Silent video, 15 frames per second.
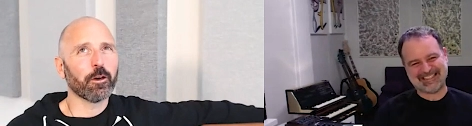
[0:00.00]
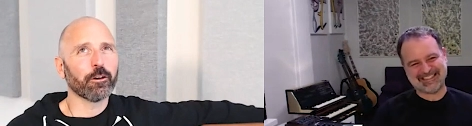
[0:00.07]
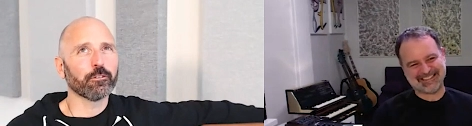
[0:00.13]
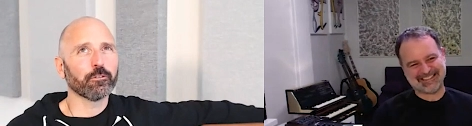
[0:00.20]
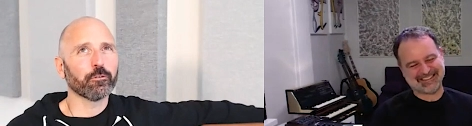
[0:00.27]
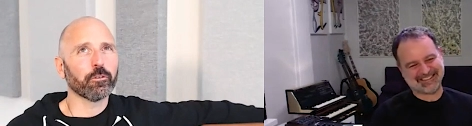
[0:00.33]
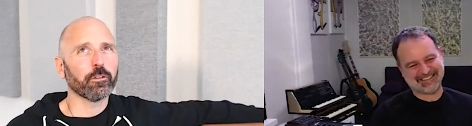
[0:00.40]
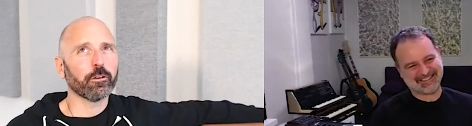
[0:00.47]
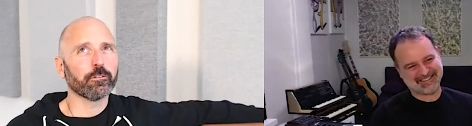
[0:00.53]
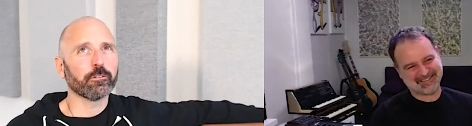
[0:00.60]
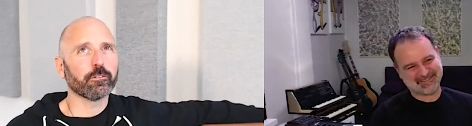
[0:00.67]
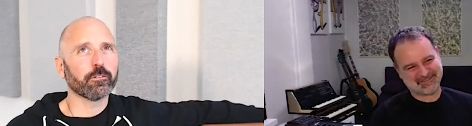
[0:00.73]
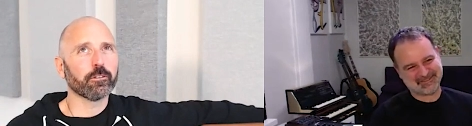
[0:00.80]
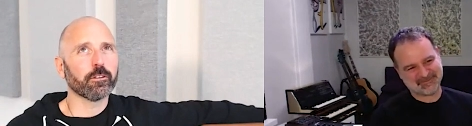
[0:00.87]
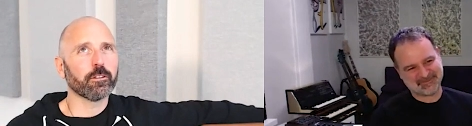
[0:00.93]
Speaker 1: goes for
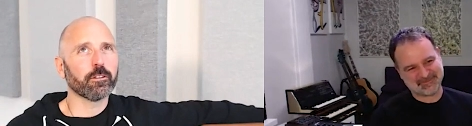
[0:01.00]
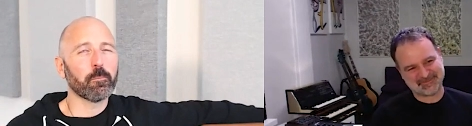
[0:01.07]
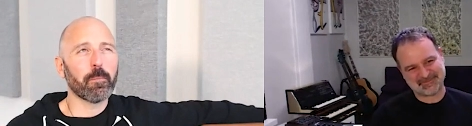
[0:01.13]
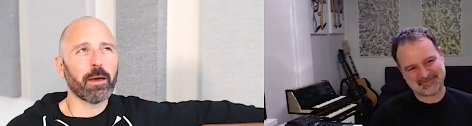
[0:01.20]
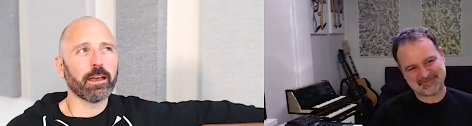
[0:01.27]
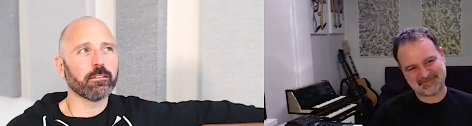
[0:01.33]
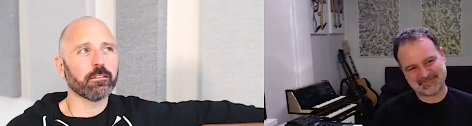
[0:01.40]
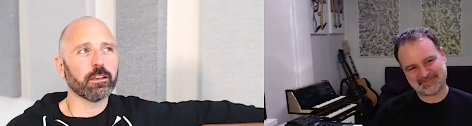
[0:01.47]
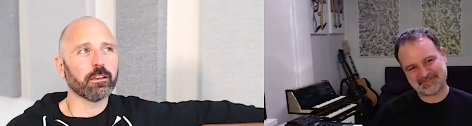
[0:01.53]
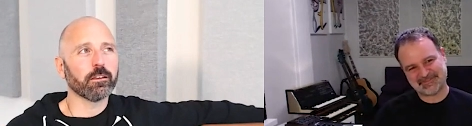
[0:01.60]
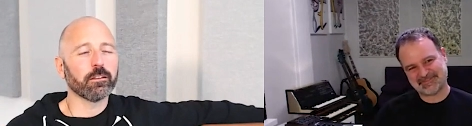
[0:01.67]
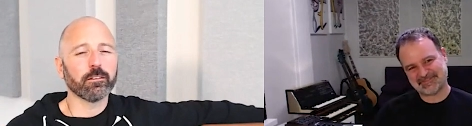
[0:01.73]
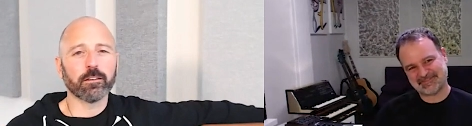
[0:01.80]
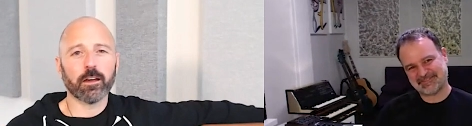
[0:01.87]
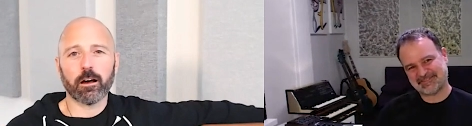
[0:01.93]
those the
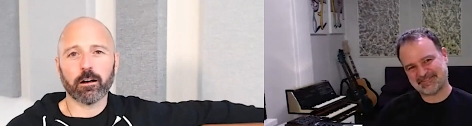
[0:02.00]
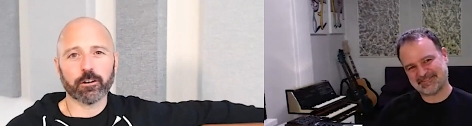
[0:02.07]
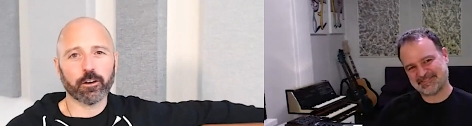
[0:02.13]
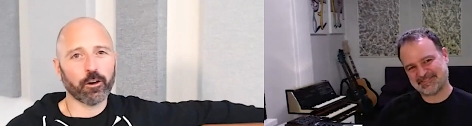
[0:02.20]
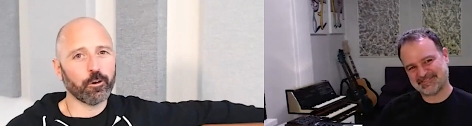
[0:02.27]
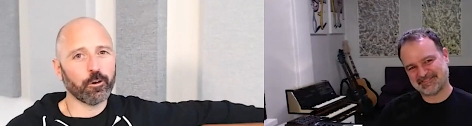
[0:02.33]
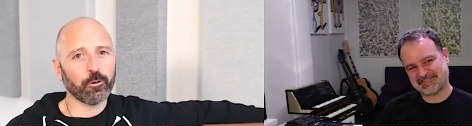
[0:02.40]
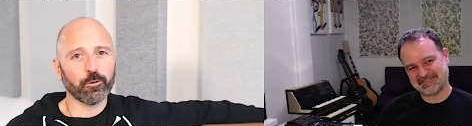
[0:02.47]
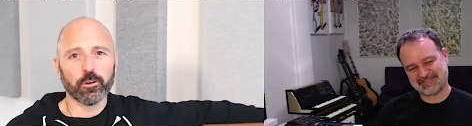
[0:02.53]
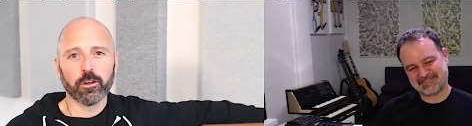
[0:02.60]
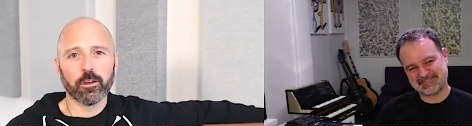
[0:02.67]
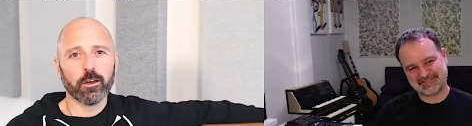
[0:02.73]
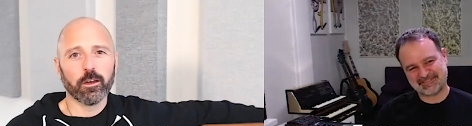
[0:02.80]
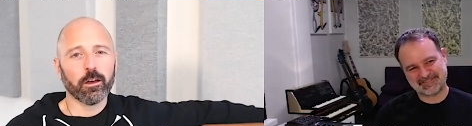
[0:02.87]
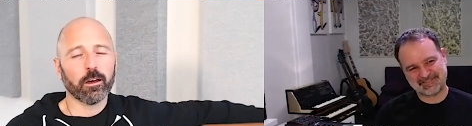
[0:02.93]
amazing Darko,
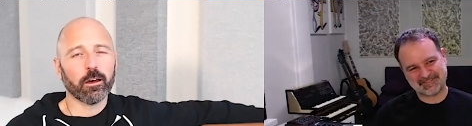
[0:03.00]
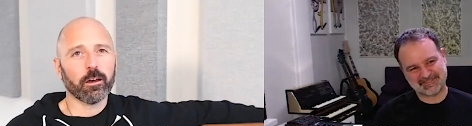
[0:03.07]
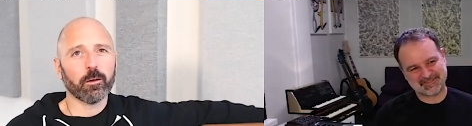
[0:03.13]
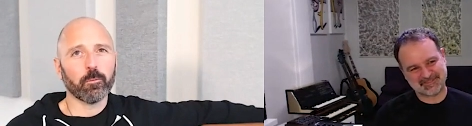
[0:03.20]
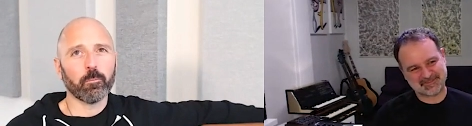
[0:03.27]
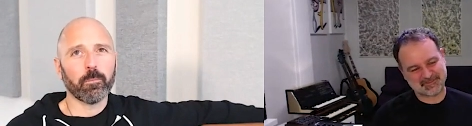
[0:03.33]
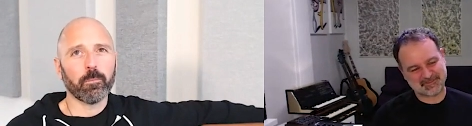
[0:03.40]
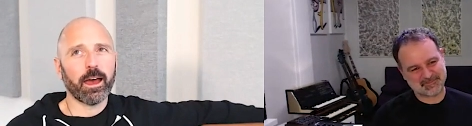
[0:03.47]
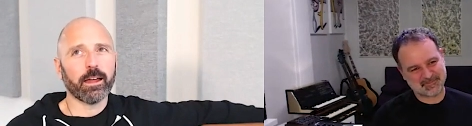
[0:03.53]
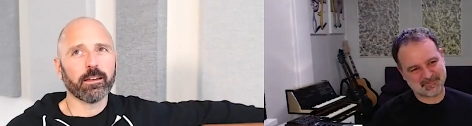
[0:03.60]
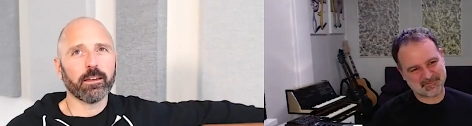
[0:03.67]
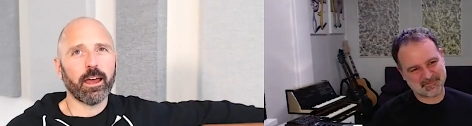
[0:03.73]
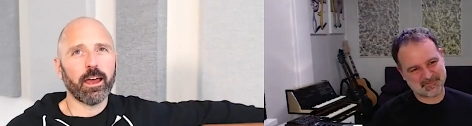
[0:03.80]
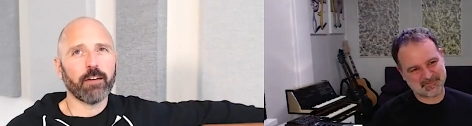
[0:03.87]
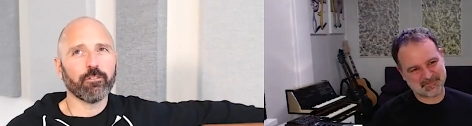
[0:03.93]
um,
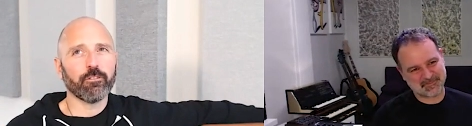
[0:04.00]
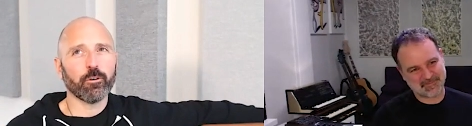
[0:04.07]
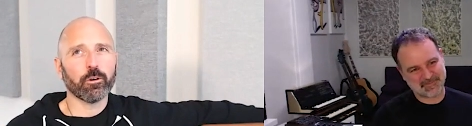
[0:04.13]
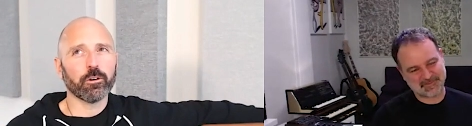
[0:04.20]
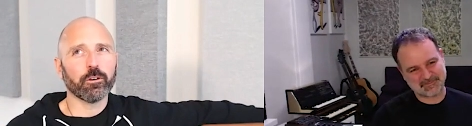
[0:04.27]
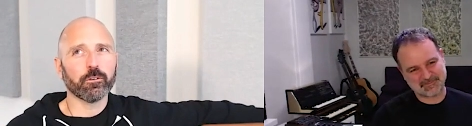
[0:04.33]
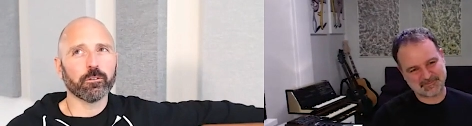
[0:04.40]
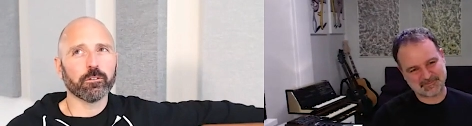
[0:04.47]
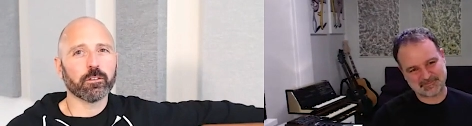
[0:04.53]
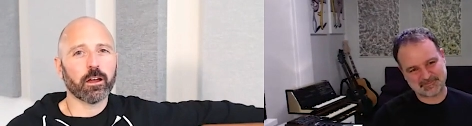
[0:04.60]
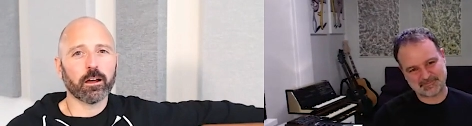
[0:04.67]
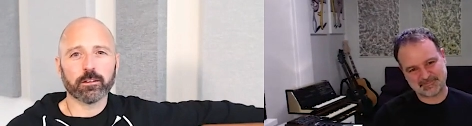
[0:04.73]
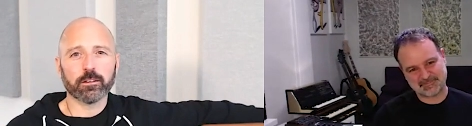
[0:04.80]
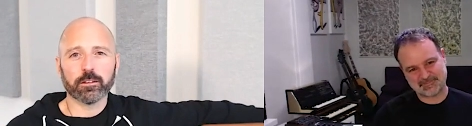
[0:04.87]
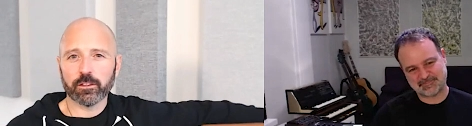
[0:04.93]
and everyone who's
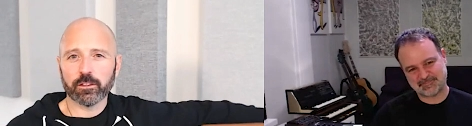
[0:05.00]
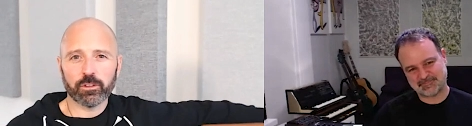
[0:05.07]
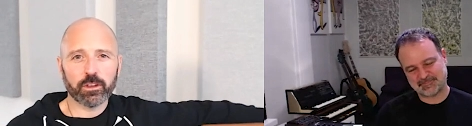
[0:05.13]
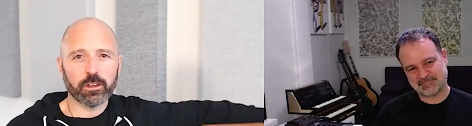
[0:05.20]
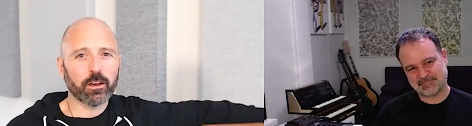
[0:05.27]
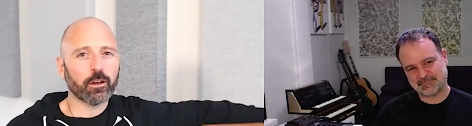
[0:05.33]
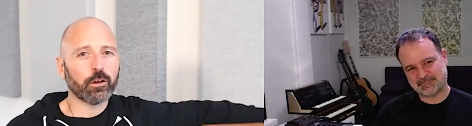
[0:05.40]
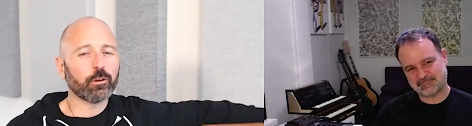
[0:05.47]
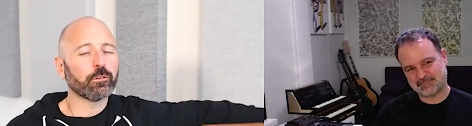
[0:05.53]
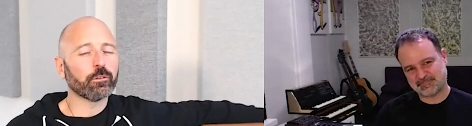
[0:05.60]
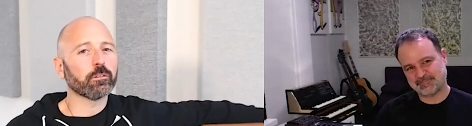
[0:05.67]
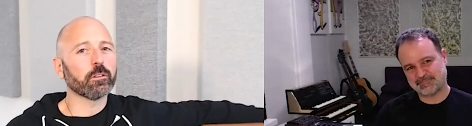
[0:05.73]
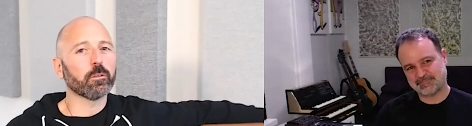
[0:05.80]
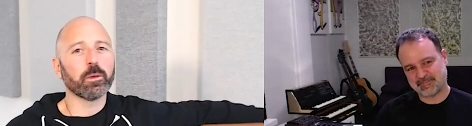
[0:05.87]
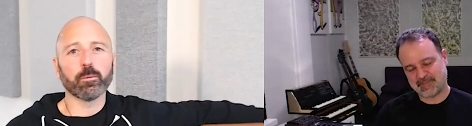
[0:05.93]
starred in the
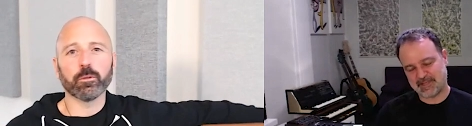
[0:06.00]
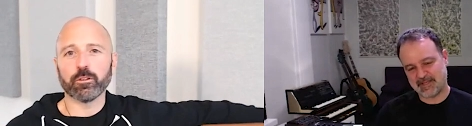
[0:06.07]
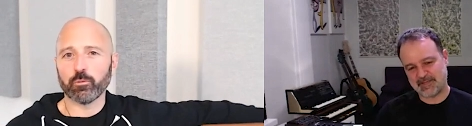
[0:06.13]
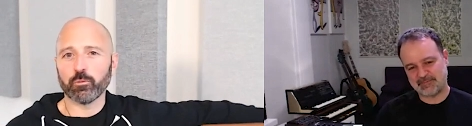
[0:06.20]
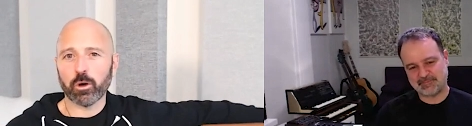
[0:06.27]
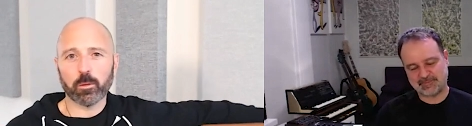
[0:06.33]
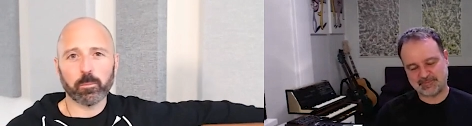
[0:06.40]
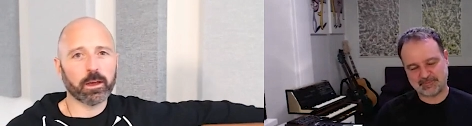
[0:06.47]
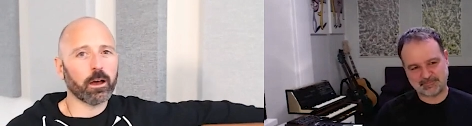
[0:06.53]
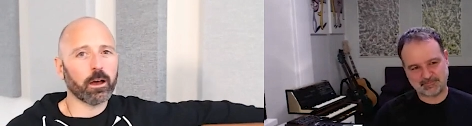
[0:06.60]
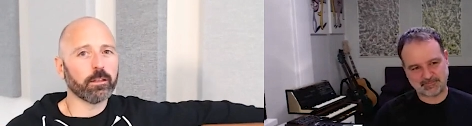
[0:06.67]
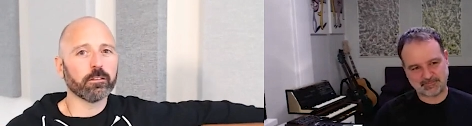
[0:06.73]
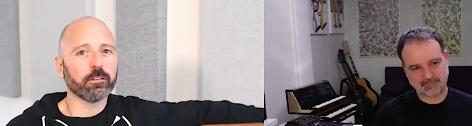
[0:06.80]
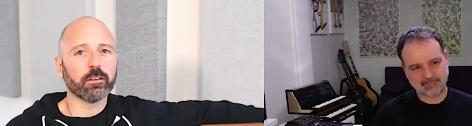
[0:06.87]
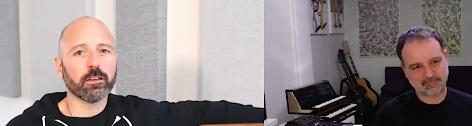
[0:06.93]
videos and the people who've worked
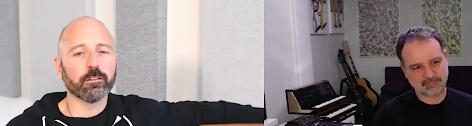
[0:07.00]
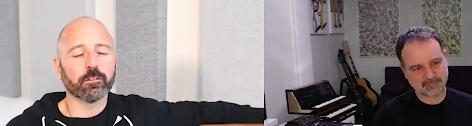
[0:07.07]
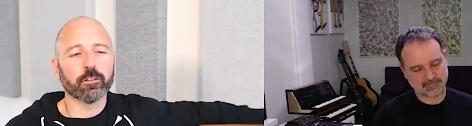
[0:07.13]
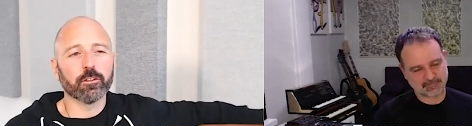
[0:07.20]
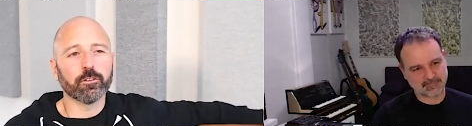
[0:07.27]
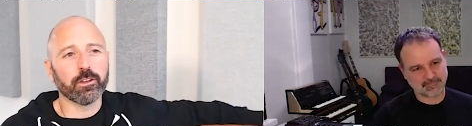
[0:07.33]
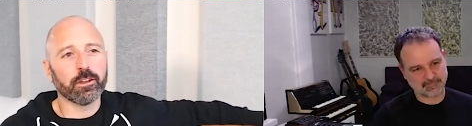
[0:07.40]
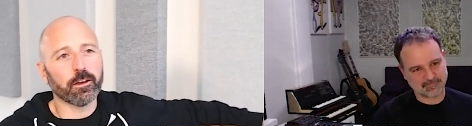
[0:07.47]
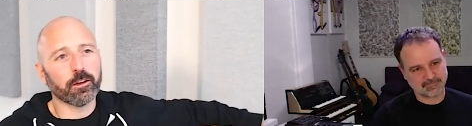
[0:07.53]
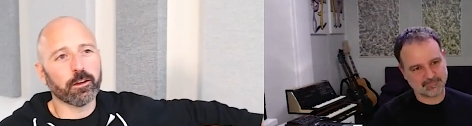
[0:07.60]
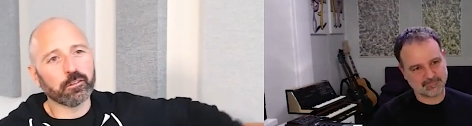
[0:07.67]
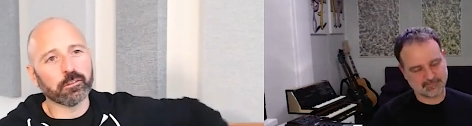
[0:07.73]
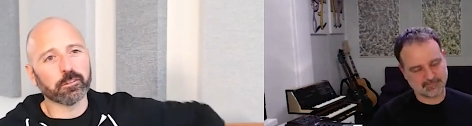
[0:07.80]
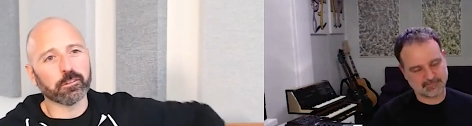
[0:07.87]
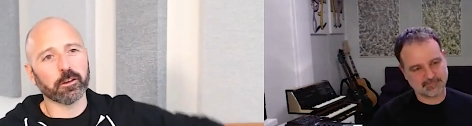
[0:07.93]
behind the scenes on the
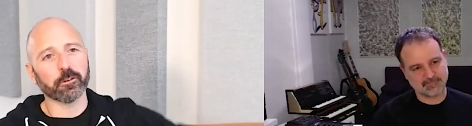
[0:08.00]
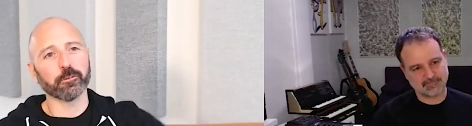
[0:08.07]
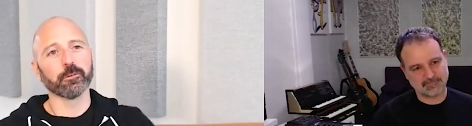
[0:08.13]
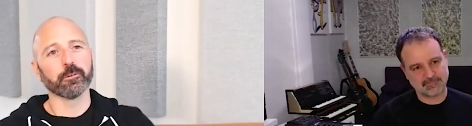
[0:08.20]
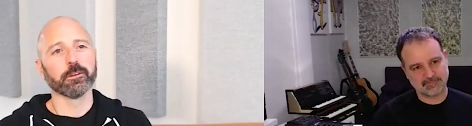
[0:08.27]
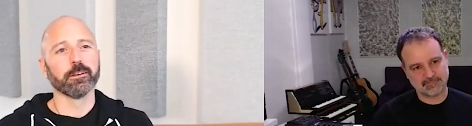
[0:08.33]
videos. So,